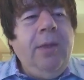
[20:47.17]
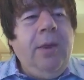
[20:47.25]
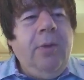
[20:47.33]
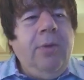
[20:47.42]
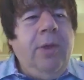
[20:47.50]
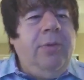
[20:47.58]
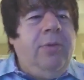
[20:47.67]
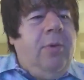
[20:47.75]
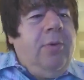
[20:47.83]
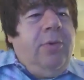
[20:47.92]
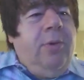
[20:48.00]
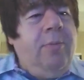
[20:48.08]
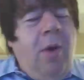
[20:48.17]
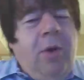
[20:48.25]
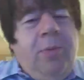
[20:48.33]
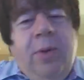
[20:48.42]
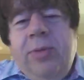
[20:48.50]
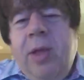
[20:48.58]
you know, so
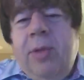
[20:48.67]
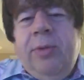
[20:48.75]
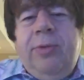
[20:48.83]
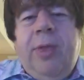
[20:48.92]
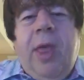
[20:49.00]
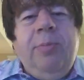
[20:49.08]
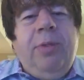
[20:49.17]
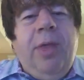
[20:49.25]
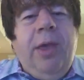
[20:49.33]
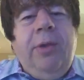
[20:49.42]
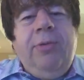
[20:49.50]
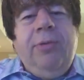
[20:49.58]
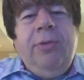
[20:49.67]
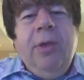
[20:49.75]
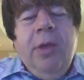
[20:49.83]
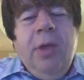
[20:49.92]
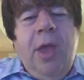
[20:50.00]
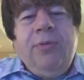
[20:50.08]
Marx puts out these 10 planks.
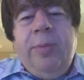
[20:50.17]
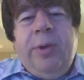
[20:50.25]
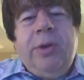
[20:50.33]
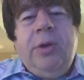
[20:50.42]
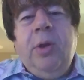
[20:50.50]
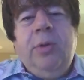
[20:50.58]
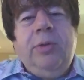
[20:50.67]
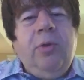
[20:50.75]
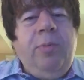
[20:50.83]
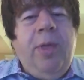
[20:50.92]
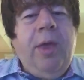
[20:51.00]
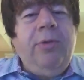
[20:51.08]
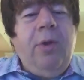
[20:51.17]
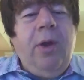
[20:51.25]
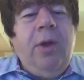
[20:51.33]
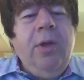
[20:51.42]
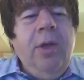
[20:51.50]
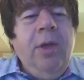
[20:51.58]
Everybody should know what those planks
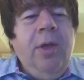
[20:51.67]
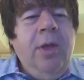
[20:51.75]
are.